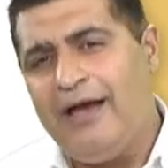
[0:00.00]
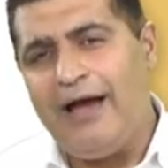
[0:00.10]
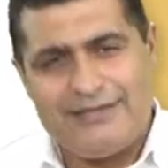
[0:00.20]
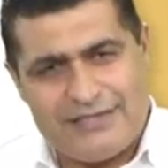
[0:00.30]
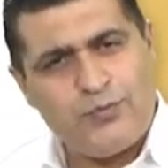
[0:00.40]

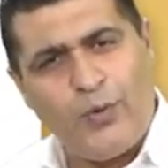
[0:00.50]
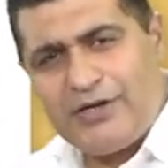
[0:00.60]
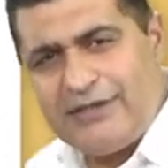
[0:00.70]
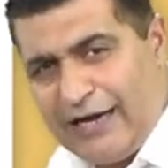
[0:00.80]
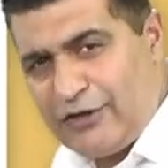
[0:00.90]
I just
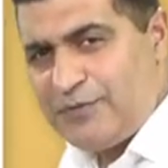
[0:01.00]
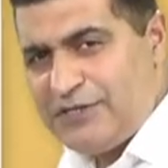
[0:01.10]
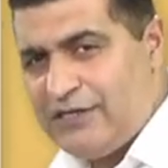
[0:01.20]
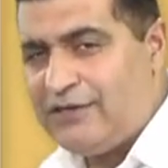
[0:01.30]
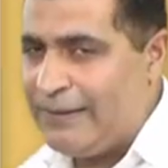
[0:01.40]
wanted that to be
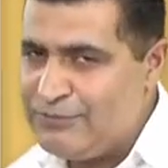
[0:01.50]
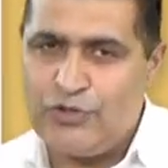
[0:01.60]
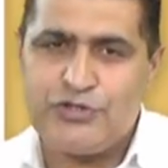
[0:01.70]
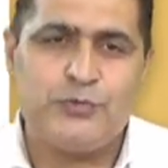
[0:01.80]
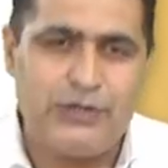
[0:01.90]
here. I'm
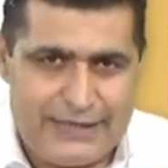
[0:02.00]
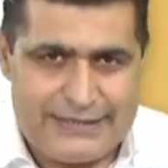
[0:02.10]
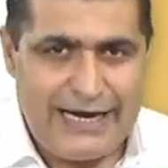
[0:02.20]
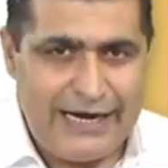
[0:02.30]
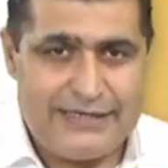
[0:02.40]
sure you would
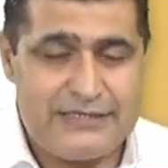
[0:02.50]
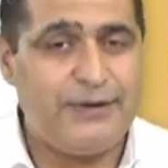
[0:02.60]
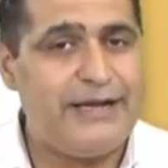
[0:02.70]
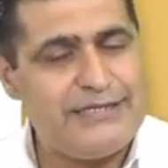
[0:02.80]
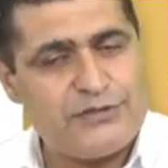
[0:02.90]
understand this,
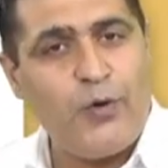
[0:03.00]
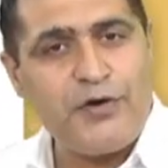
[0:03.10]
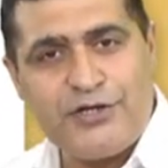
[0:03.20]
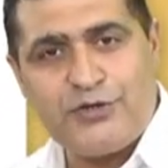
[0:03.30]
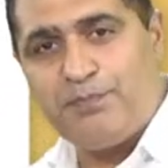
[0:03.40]
but I just
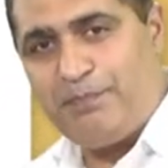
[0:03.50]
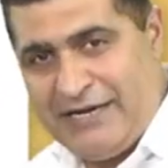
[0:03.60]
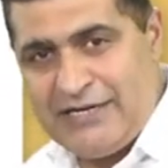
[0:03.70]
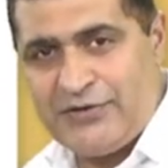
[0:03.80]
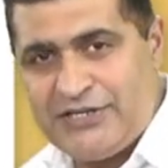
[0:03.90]
wanted to
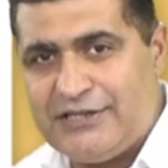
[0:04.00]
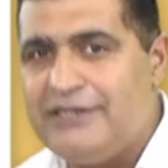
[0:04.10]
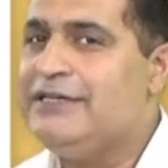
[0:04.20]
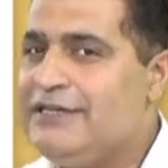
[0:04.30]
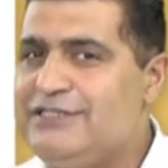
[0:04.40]
pen down here
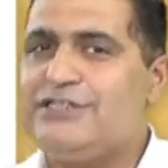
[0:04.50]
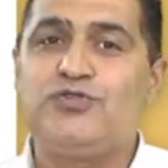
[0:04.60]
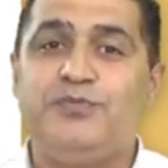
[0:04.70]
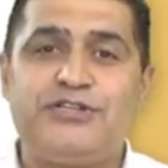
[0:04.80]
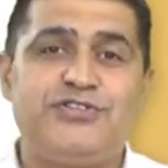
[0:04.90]
just
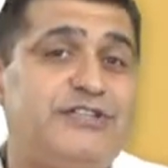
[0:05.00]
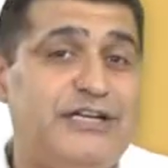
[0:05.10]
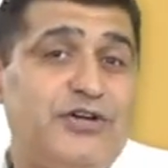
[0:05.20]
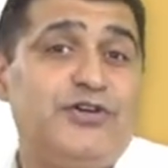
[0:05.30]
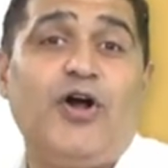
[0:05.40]
to make sure
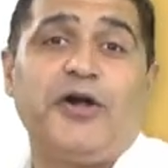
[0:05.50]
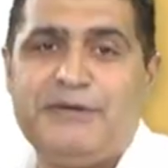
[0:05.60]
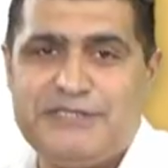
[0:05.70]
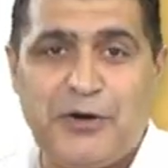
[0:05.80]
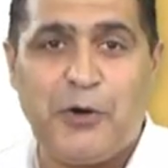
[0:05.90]
that you're not
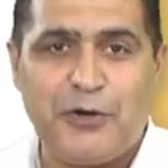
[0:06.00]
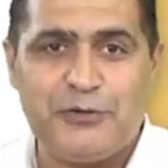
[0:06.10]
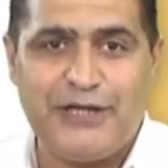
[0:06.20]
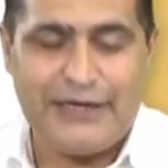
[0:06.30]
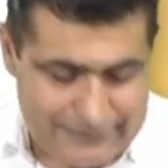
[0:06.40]
missing out on
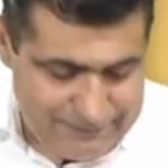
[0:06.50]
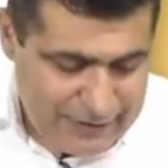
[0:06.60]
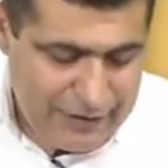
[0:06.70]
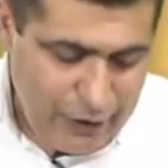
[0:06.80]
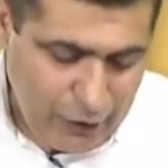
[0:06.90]
that.
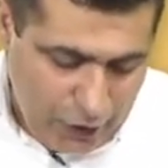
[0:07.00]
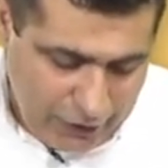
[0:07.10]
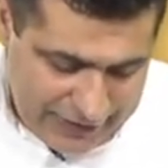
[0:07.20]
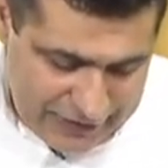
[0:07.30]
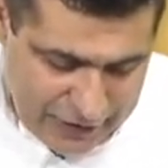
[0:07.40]
All
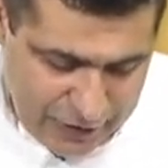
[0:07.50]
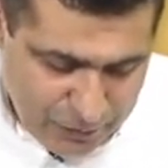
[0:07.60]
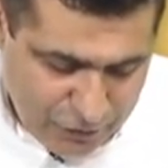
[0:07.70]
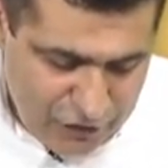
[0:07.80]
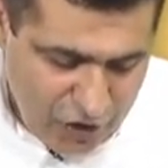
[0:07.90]
right,
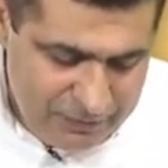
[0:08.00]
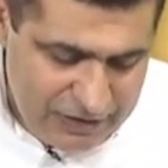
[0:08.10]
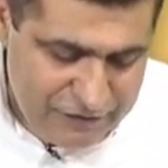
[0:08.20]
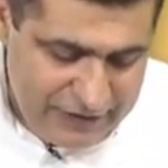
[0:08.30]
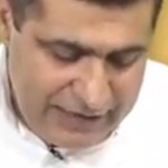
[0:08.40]
moving on,
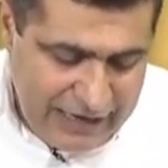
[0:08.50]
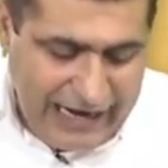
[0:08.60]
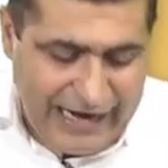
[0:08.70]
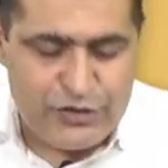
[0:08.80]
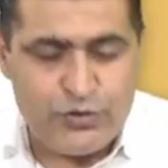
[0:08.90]
my friend,
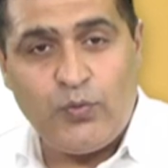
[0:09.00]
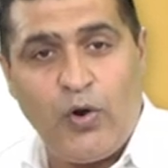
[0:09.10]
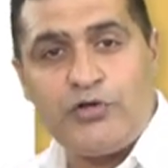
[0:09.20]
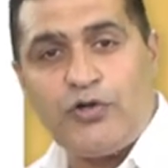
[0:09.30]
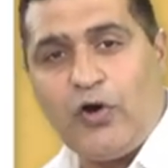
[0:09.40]
I do
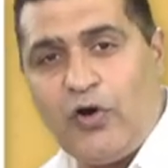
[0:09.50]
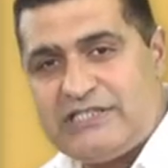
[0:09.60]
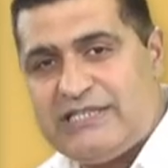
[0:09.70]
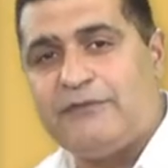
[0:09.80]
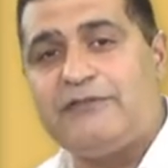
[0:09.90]
want to talk on
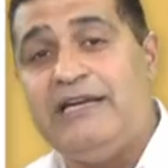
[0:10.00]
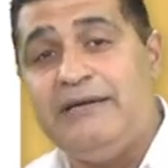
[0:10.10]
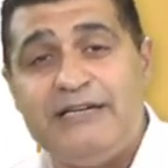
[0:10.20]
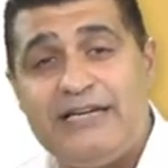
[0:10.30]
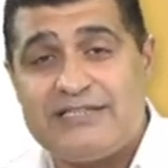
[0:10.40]
some of the
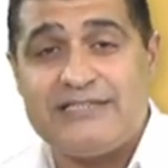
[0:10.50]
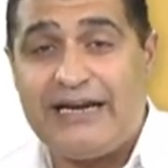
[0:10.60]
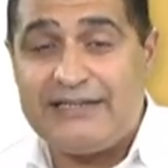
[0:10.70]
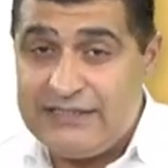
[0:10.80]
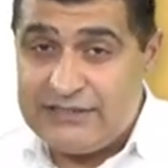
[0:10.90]
limitations
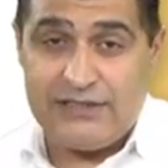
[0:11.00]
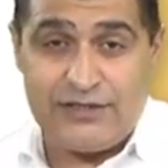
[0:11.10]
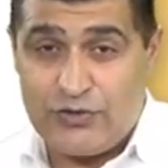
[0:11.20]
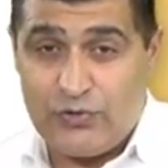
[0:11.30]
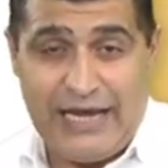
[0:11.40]
that the internal
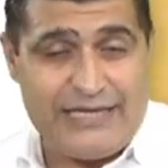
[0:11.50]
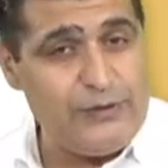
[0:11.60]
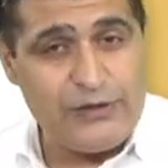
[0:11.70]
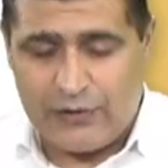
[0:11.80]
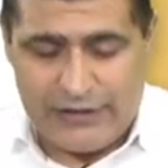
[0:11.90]
control has.
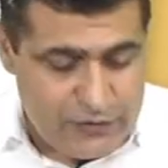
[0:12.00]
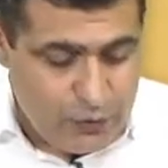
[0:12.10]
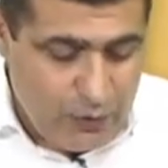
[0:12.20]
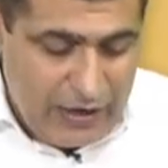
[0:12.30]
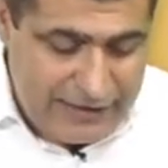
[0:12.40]
We'll quickly
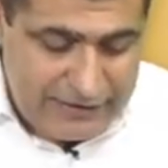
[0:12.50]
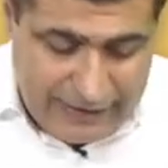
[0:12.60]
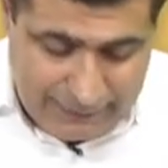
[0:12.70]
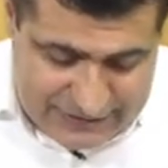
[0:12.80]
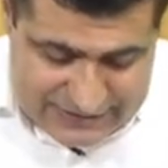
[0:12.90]
go and
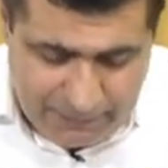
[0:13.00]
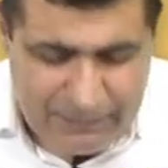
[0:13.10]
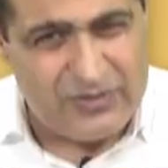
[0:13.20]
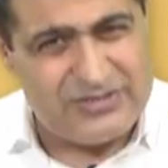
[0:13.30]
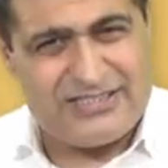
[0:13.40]
wrap this up
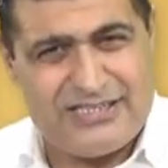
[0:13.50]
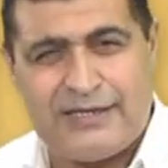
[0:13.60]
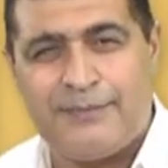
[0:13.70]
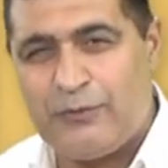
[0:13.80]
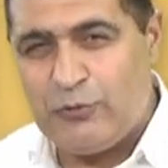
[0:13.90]
because this is
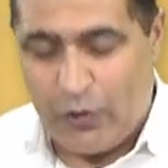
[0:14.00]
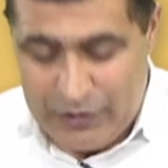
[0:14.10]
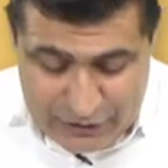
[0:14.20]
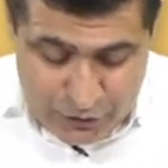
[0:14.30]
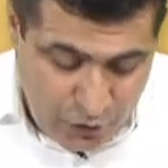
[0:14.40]
something we
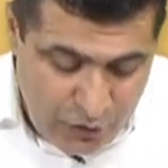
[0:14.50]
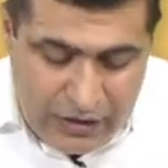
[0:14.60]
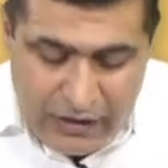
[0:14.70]
already know.